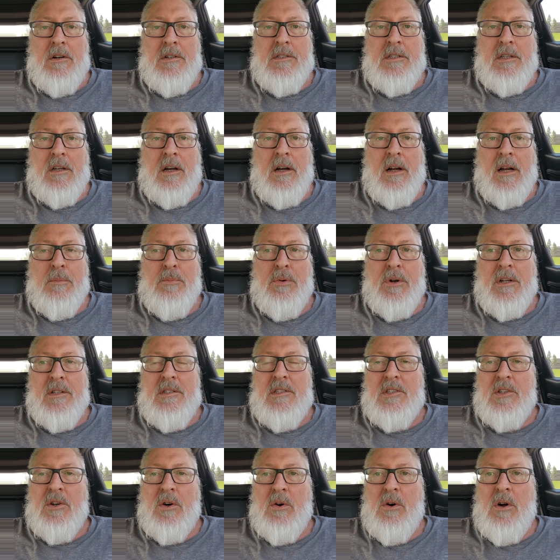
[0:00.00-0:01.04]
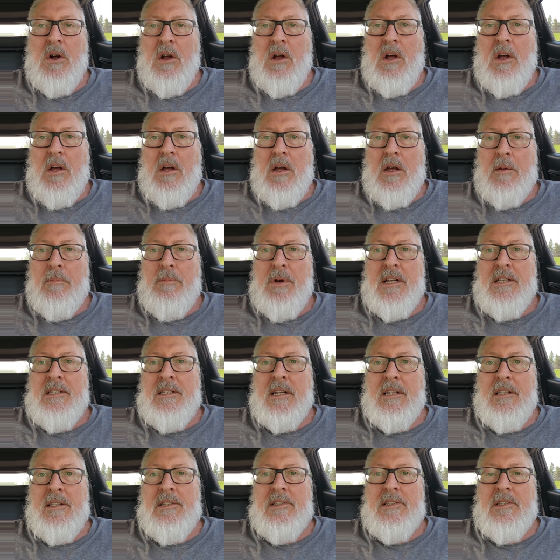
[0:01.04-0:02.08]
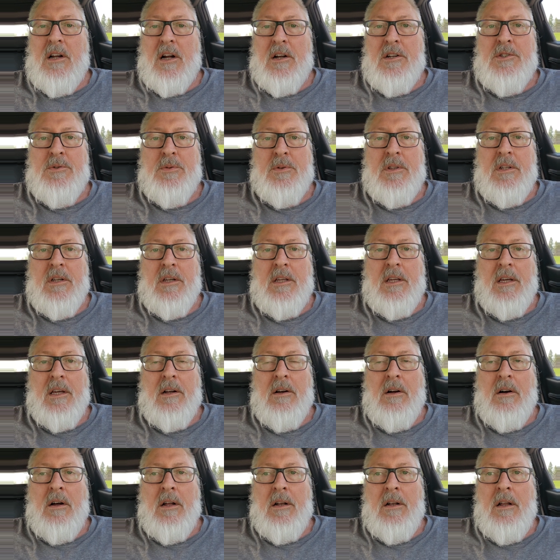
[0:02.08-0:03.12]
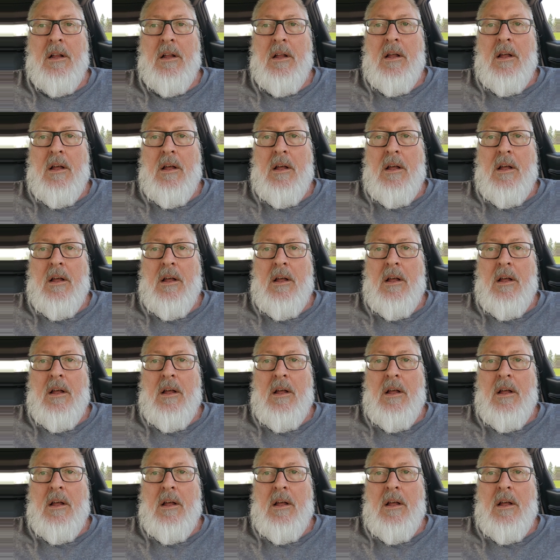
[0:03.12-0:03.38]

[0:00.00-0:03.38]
It's a hybrid, so it basically starts with the heat on,